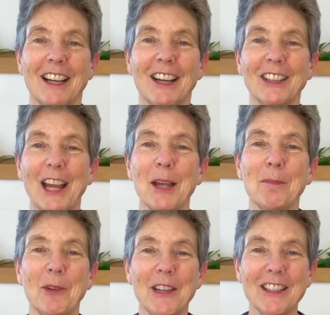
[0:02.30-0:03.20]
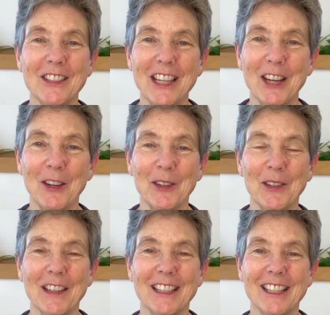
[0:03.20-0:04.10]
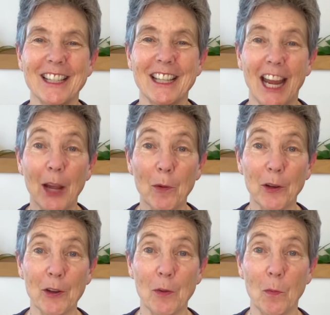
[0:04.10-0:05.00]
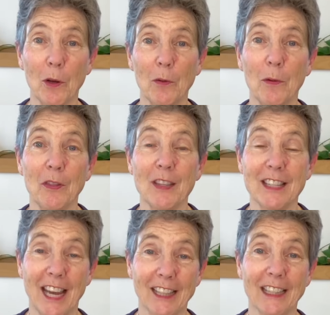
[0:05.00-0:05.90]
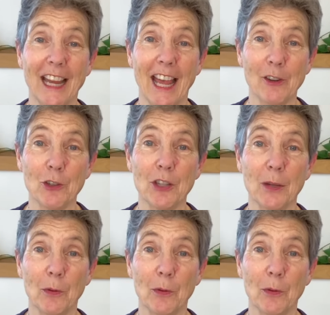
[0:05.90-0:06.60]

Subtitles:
Halea Priest here. Today we're going to work with the daily energy